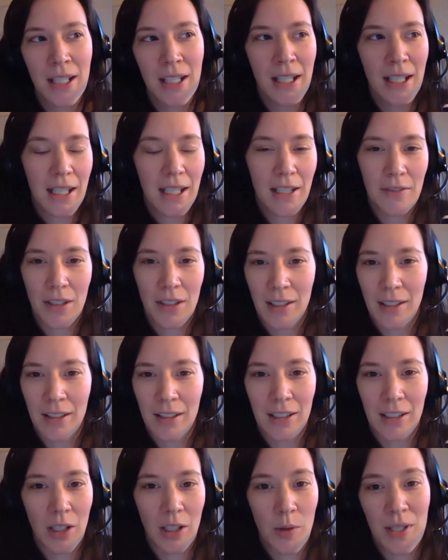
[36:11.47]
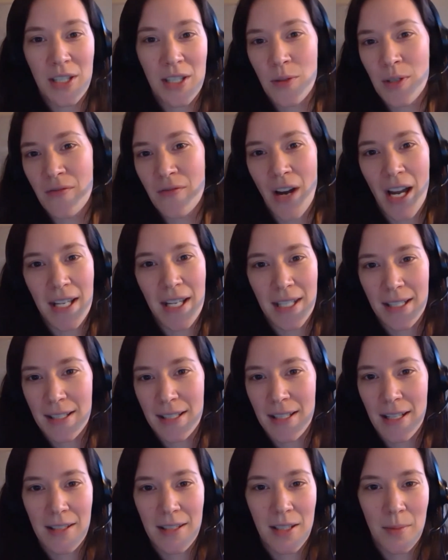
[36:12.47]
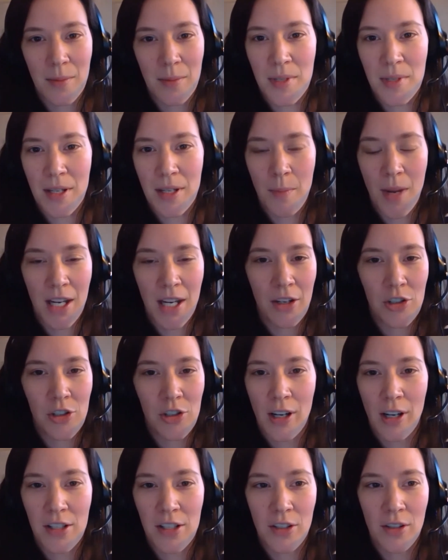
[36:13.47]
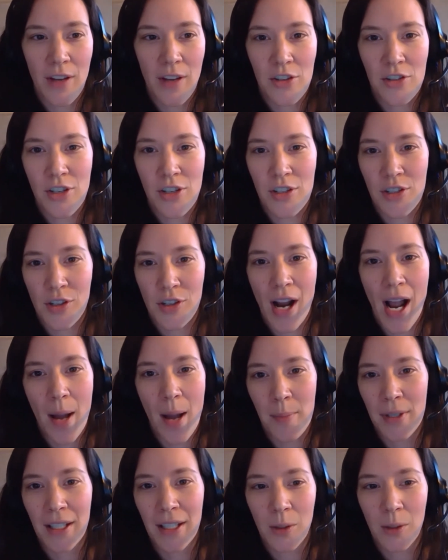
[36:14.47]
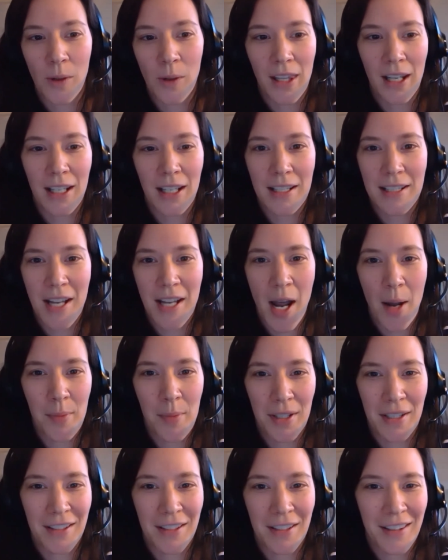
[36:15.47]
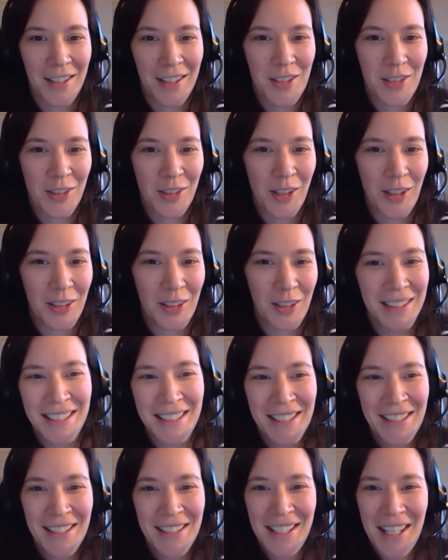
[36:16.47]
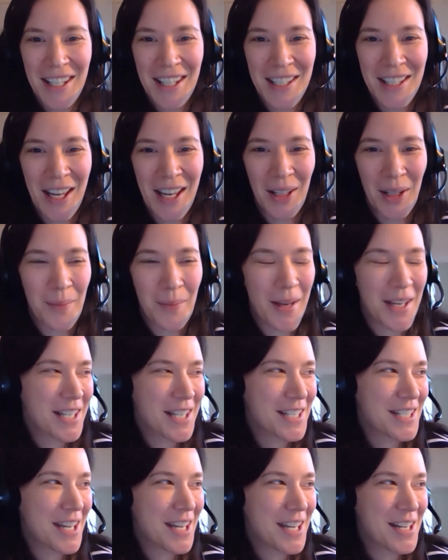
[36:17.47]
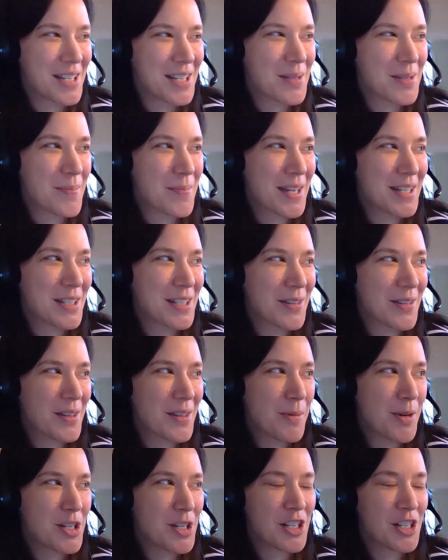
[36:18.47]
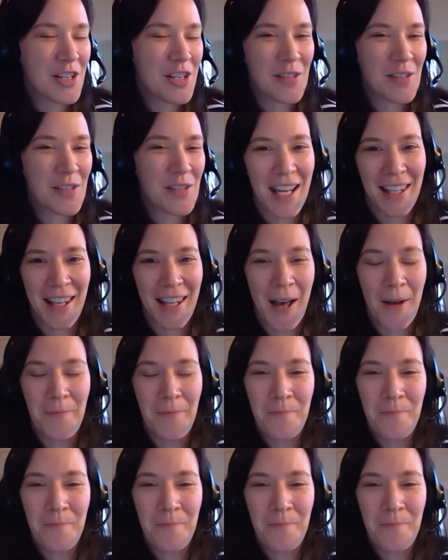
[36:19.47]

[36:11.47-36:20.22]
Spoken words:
even, you know, into advising systems and making sure interventions are happening where they need to happen and things are all in the LMS as they need to be. So I appreciate you saying that.